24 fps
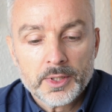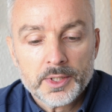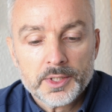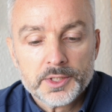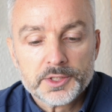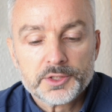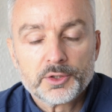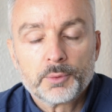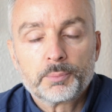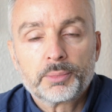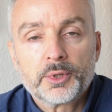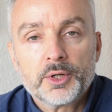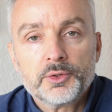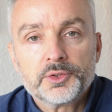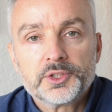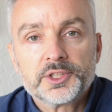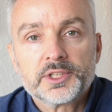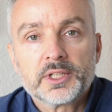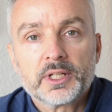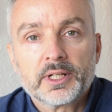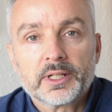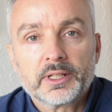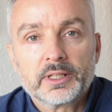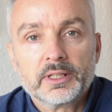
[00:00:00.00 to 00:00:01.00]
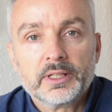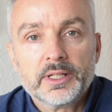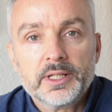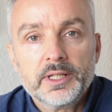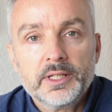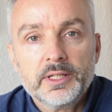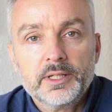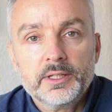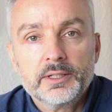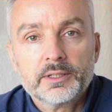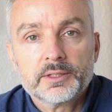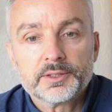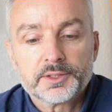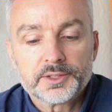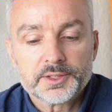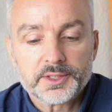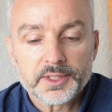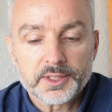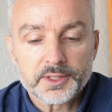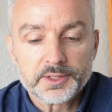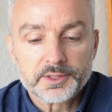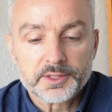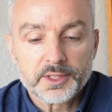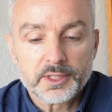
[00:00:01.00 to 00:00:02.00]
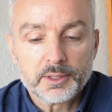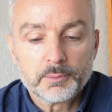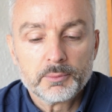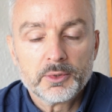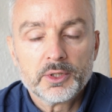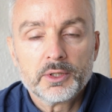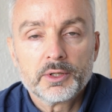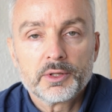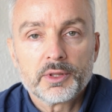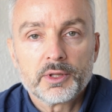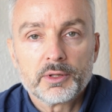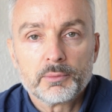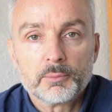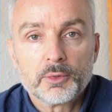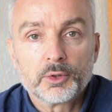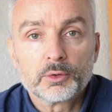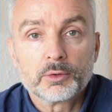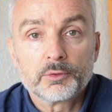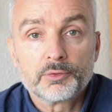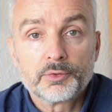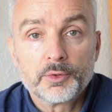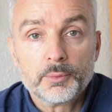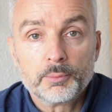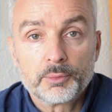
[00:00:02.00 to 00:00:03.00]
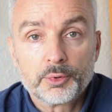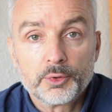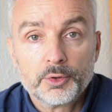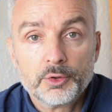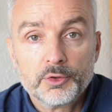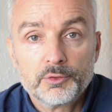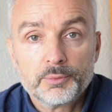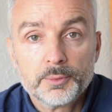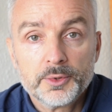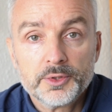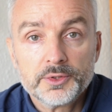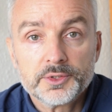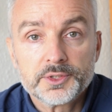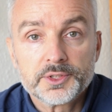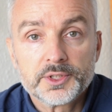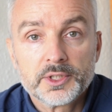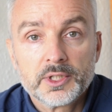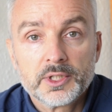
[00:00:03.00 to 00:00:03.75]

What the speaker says: So approaches like Lean and Six Sigma, model for improvement,